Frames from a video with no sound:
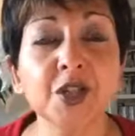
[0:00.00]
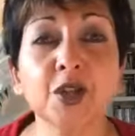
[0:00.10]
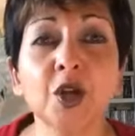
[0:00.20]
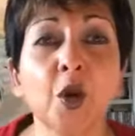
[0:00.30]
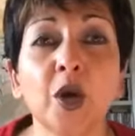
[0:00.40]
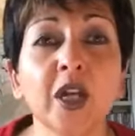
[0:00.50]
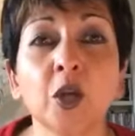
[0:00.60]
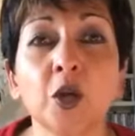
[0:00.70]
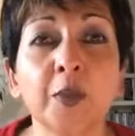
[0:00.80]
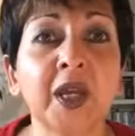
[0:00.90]
It
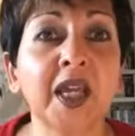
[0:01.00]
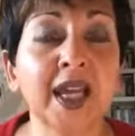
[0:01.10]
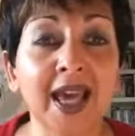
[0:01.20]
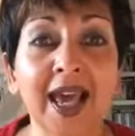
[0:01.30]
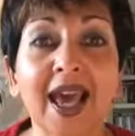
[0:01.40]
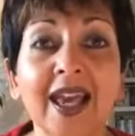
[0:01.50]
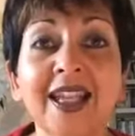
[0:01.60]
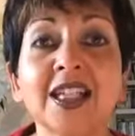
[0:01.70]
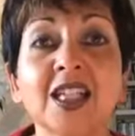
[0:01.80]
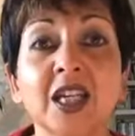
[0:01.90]
could be an
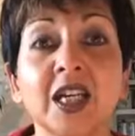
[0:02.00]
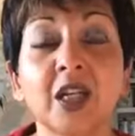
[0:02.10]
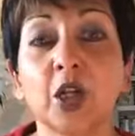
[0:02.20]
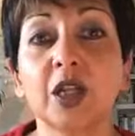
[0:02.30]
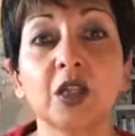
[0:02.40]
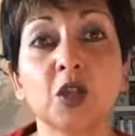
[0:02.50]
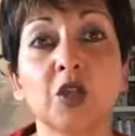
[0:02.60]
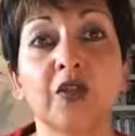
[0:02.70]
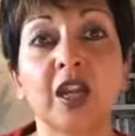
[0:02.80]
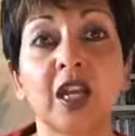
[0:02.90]
internal
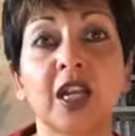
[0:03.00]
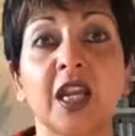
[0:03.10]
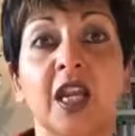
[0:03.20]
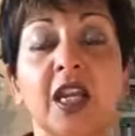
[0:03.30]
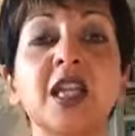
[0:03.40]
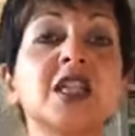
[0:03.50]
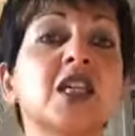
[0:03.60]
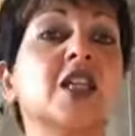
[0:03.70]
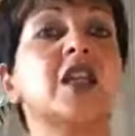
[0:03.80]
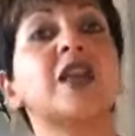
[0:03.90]

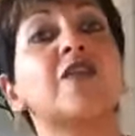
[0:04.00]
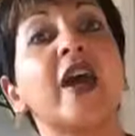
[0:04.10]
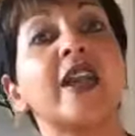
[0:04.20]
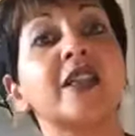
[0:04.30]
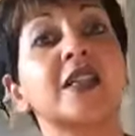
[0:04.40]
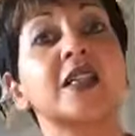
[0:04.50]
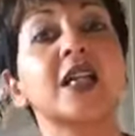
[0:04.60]
internal event.